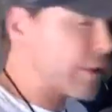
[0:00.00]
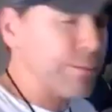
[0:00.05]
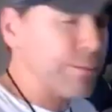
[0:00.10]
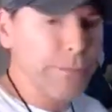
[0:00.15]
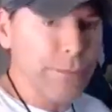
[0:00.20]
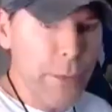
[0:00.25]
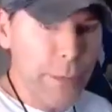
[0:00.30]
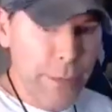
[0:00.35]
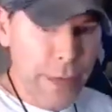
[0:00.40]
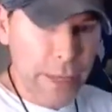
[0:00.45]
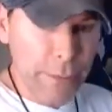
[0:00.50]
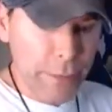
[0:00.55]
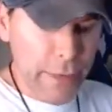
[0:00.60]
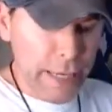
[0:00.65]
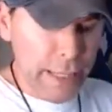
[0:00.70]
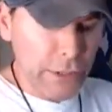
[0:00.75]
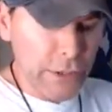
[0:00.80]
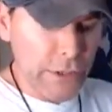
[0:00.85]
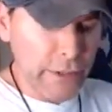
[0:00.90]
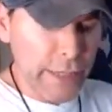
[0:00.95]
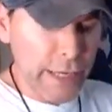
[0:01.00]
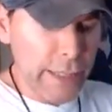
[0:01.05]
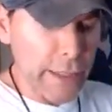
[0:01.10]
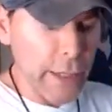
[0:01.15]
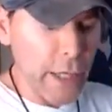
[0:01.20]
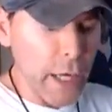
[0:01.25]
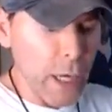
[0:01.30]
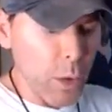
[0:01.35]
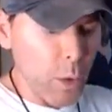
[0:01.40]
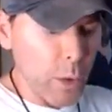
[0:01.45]
the paint page, and then
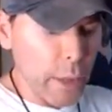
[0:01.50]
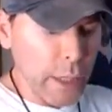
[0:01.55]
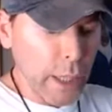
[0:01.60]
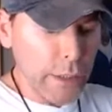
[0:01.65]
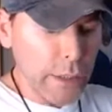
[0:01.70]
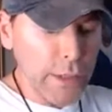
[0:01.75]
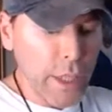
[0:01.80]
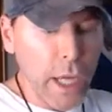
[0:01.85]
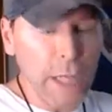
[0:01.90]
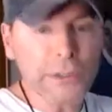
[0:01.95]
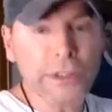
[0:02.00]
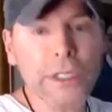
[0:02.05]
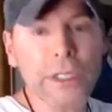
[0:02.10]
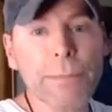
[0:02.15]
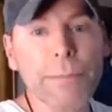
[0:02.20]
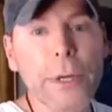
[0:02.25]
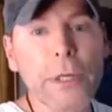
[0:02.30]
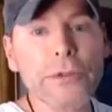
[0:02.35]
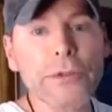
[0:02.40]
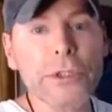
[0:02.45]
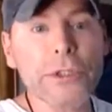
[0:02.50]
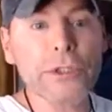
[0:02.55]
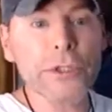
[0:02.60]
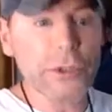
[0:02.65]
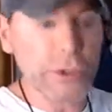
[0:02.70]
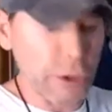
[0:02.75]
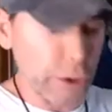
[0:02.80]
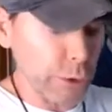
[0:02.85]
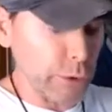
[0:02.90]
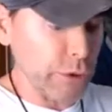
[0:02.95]
we're also going to post it to
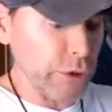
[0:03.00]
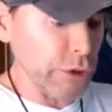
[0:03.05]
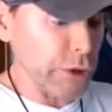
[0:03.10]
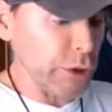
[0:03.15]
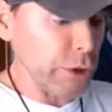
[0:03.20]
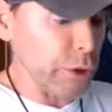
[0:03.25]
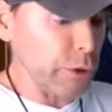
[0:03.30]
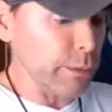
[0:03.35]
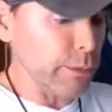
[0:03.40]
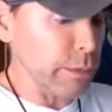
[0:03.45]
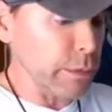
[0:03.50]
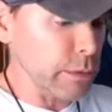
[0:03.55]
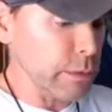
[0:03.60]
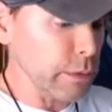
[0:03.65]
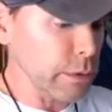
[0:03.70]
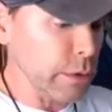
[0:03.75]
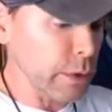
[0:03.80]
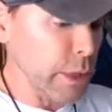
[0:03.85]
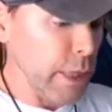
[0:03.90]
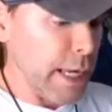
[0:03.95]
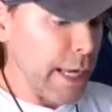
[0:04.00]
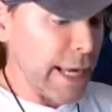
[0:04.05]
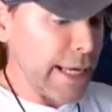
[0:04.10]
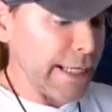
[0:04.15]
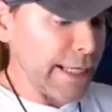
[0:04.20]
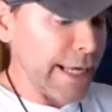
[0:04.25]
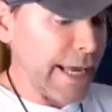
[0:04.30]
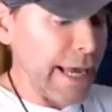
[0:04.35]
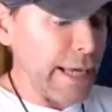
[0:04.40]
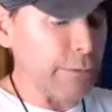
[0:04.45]
YouTube. And
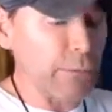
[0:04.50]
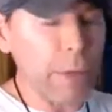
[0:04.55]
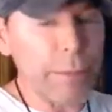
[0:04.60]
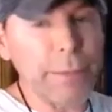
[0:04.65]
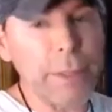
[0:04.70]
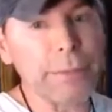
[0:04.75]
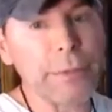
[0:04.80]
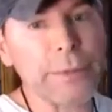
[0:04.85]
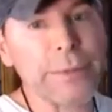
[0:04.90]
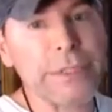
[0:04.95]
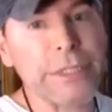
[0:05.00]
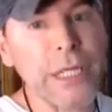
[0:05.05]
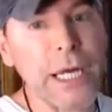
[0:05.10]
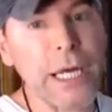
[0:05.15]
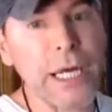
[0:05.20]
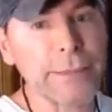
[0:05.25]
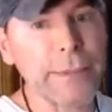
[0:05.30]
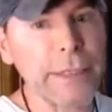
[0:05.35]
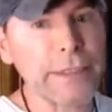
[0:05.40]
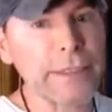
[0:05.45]
again, remember we talked about the